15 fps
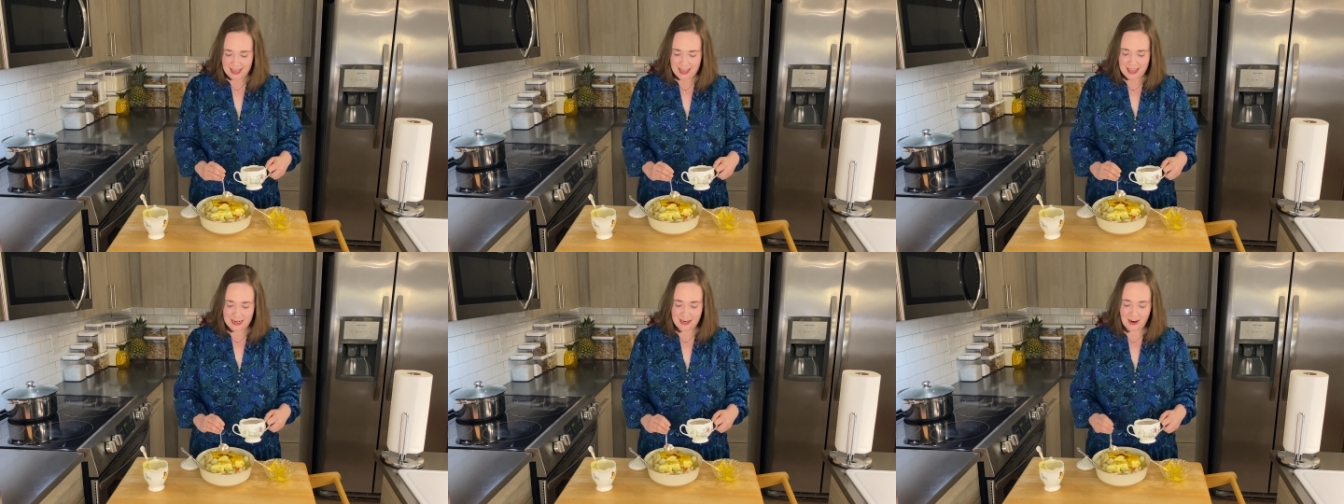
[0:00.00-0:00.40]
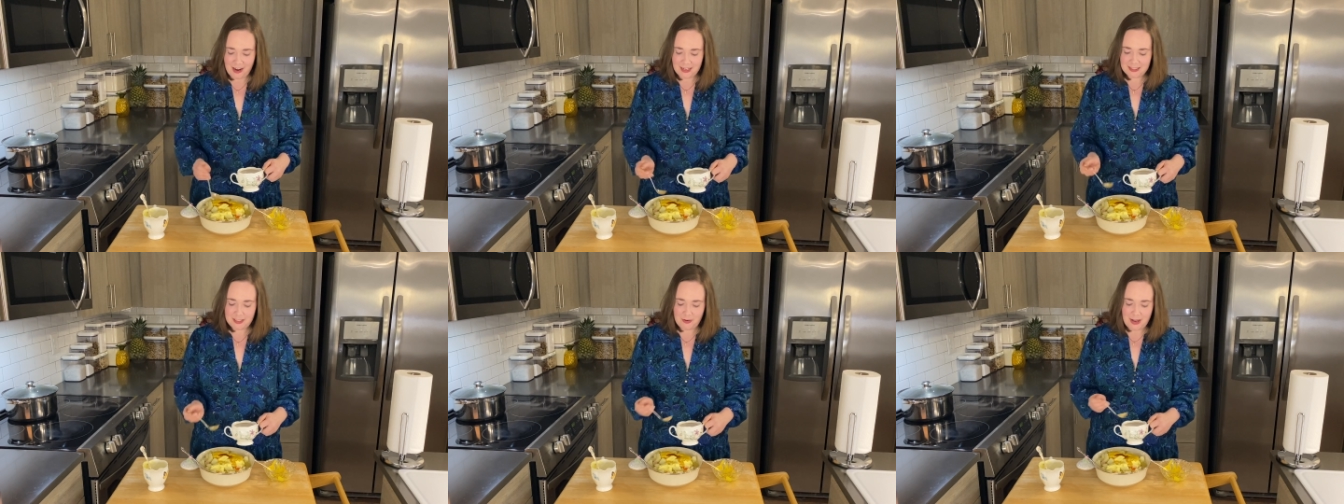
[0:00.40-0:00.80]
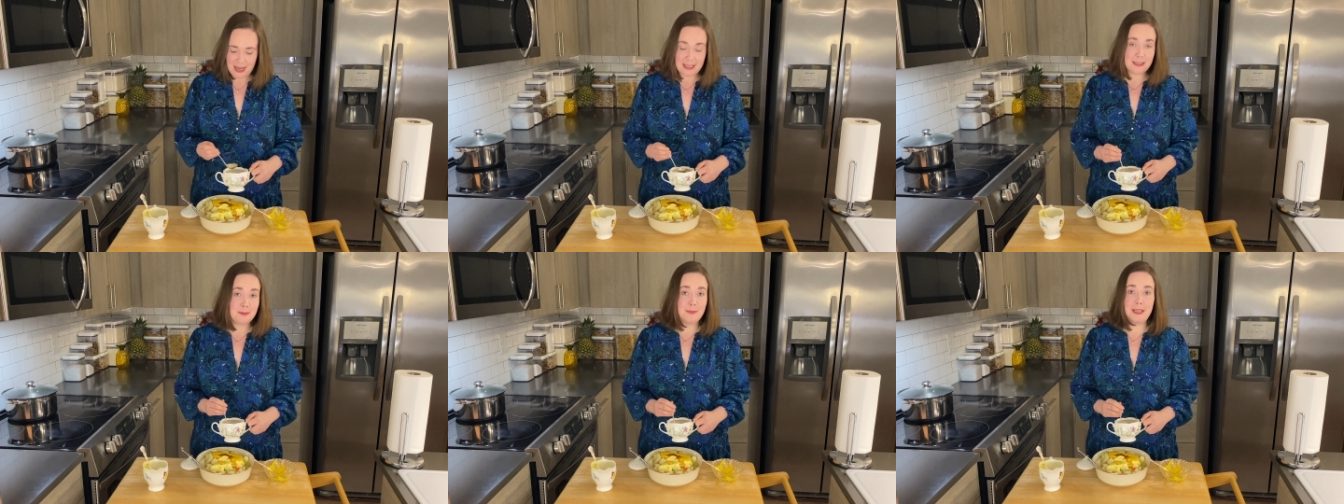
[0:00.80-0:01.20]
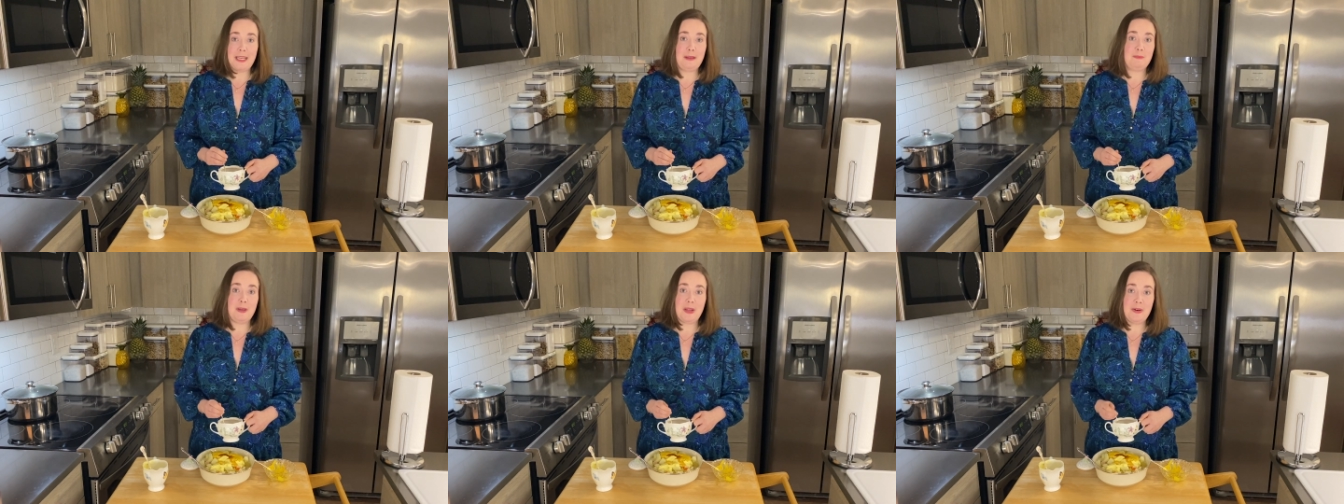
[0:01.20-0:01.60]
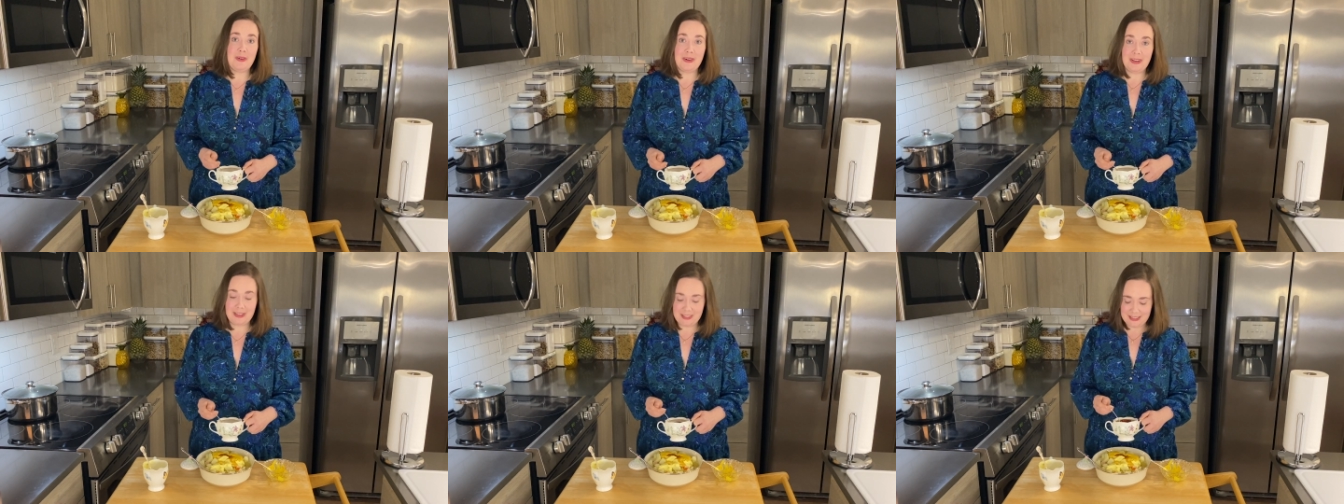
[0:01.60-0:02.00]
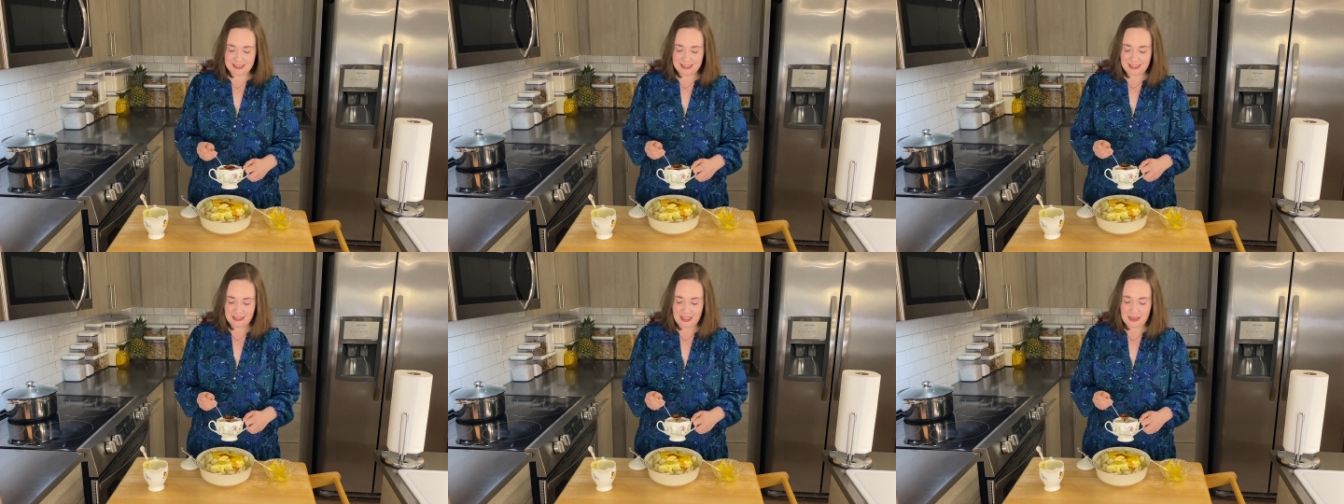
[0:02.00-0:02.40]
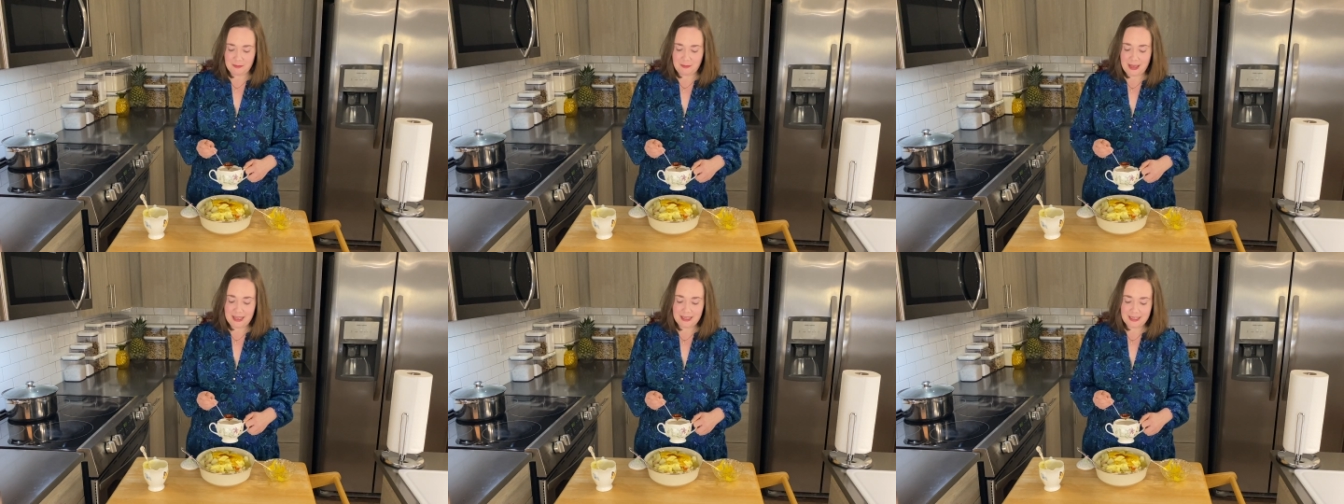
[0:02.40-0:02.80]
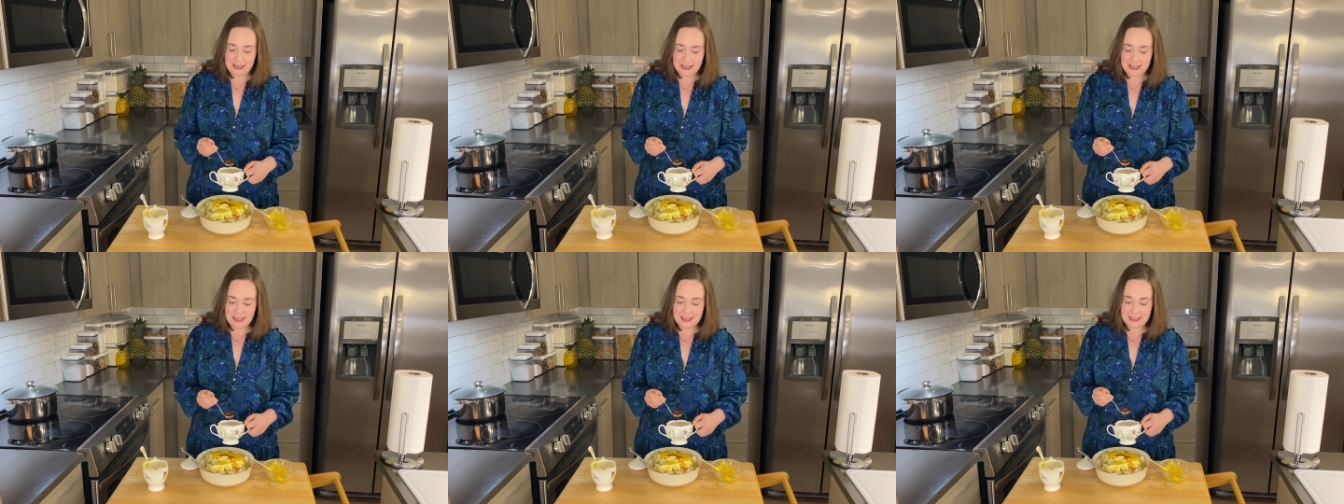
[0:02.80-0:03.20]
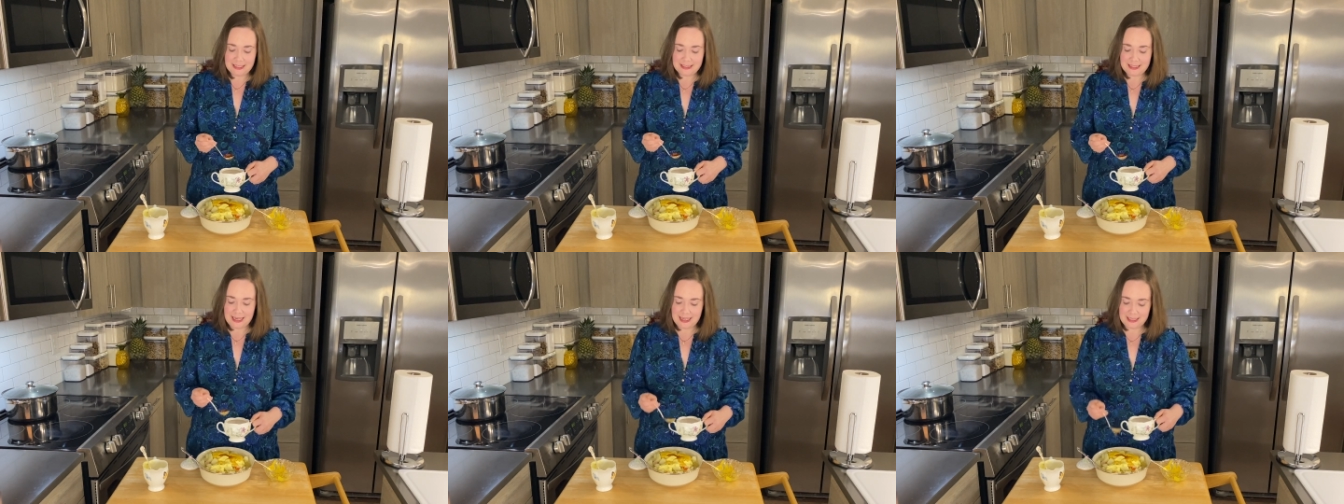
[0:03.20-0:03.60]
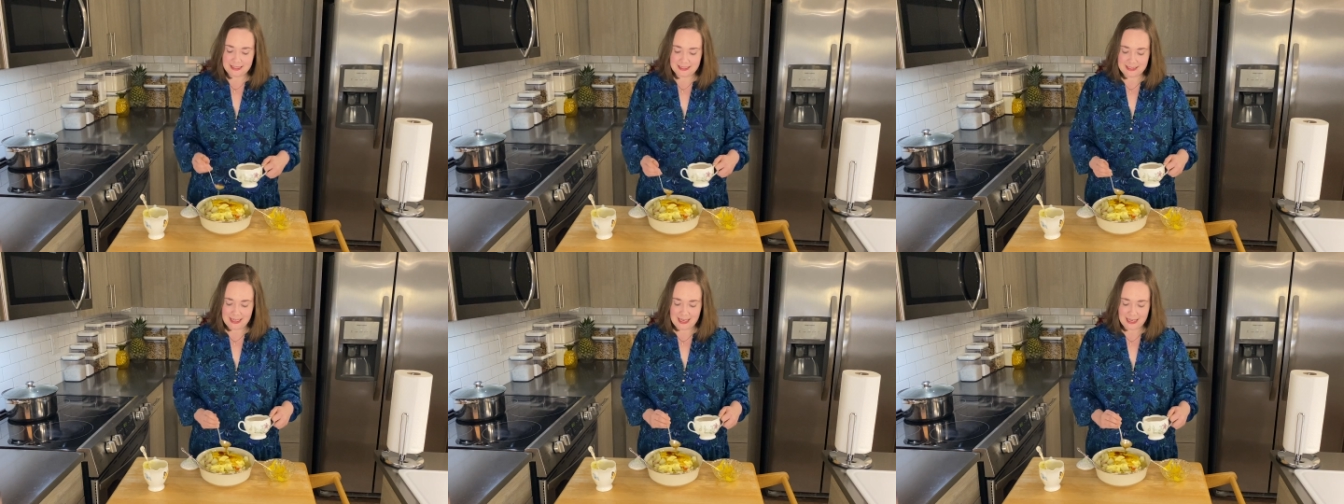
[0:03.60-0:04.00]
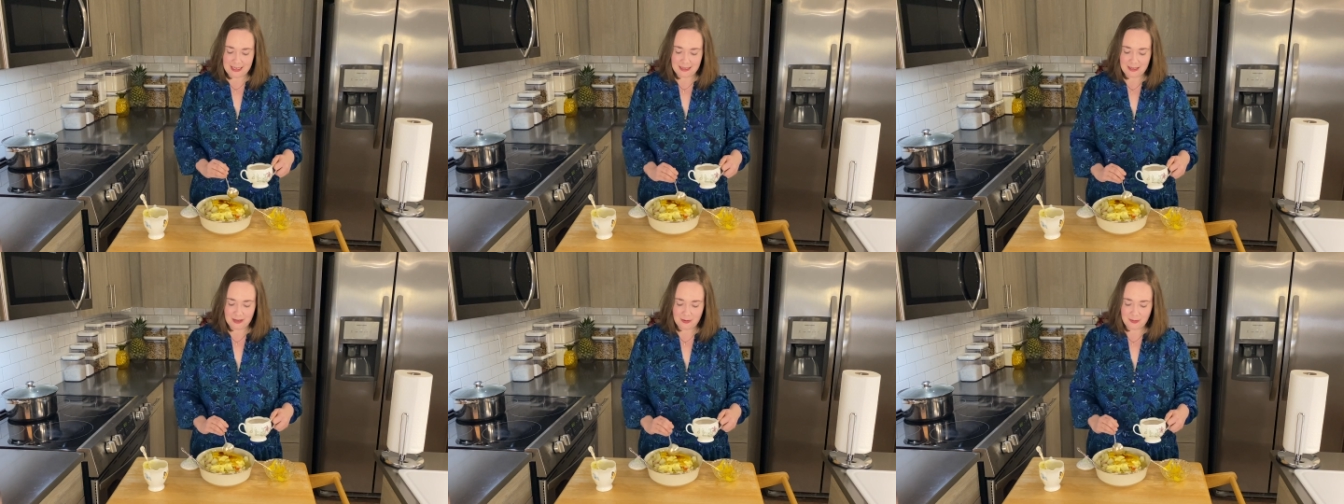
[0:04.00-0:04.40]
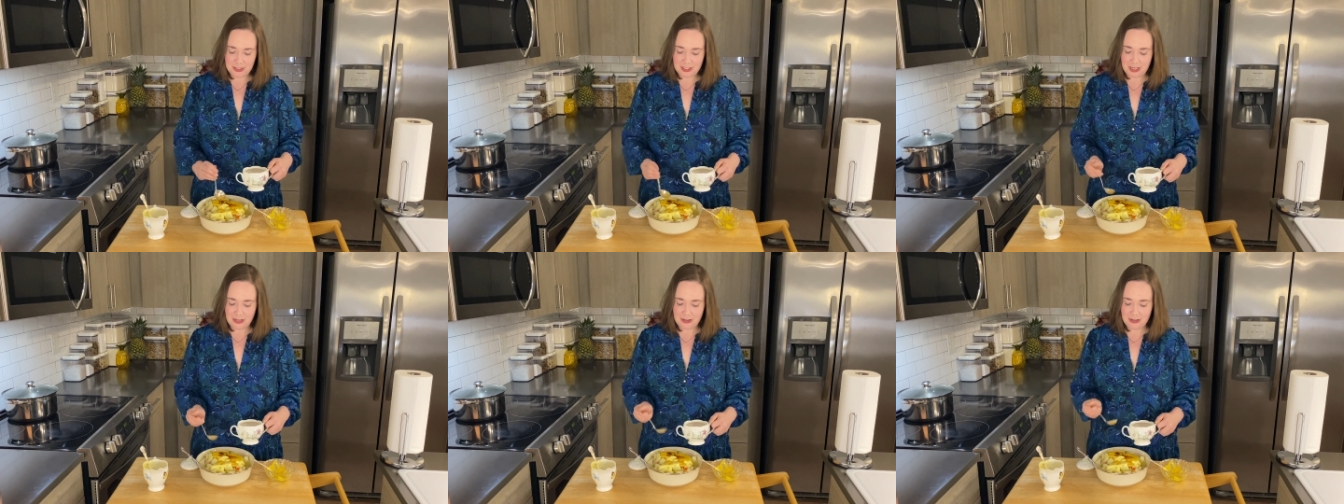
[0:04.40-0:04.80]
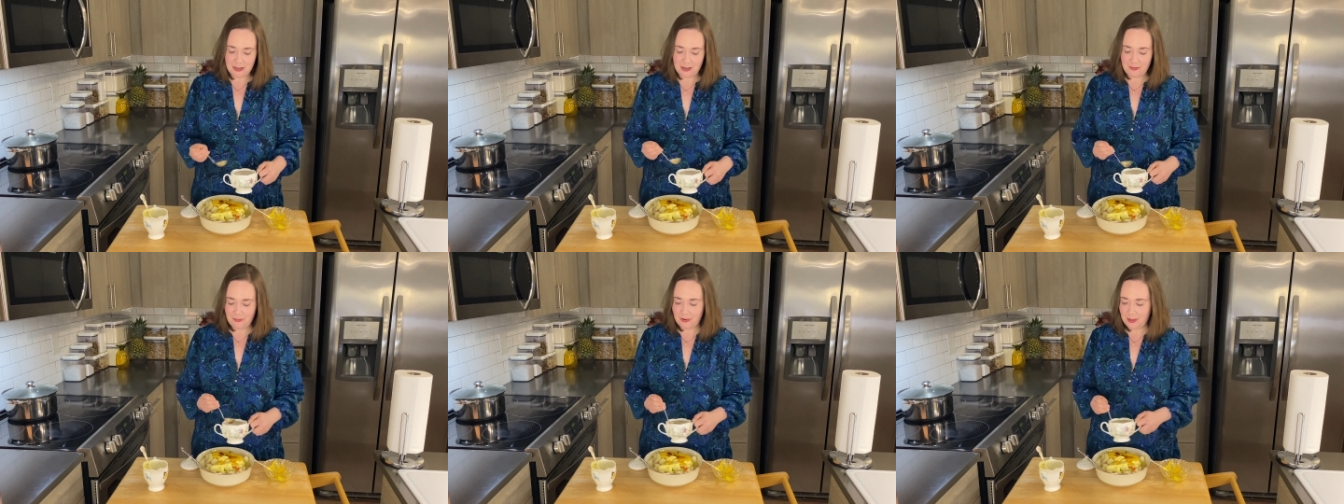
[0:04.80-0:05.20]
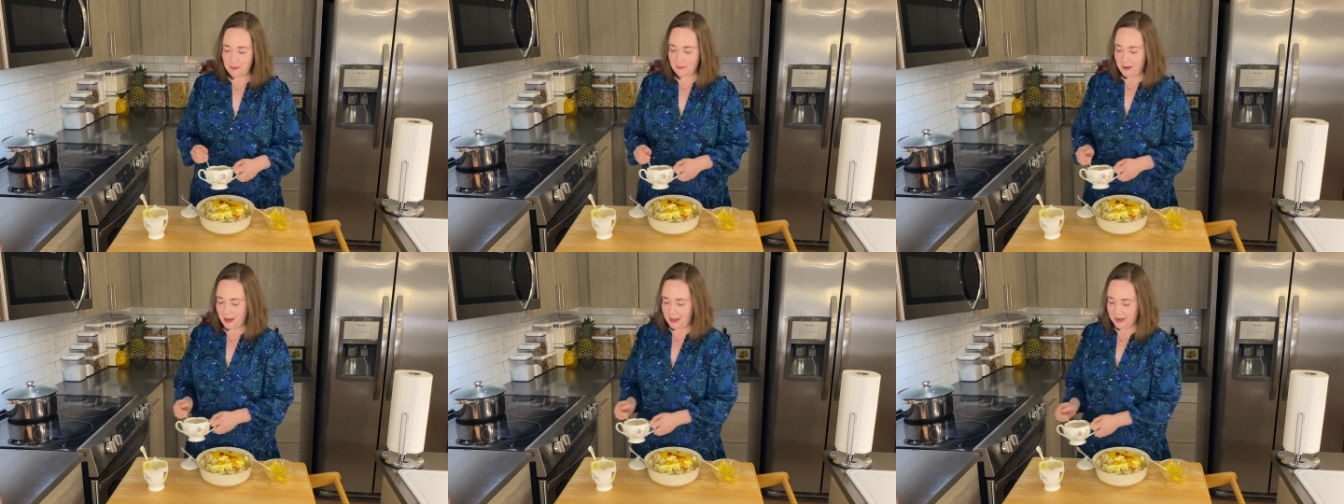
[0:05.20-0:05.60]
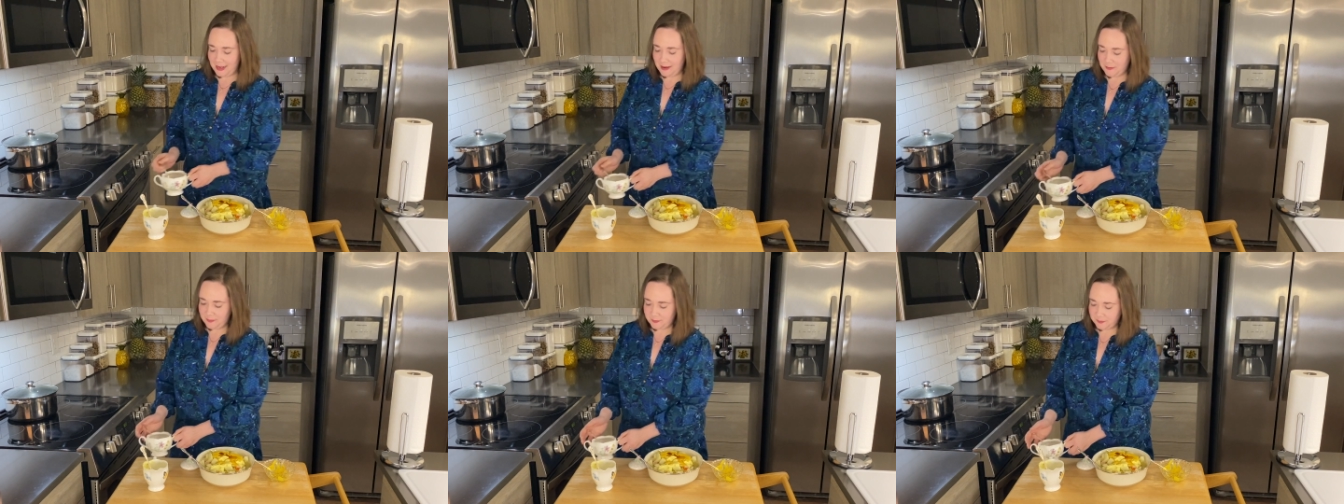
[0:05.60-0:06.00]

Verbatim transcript: And it also has many minerals like manganese and zinc, which are good for the body.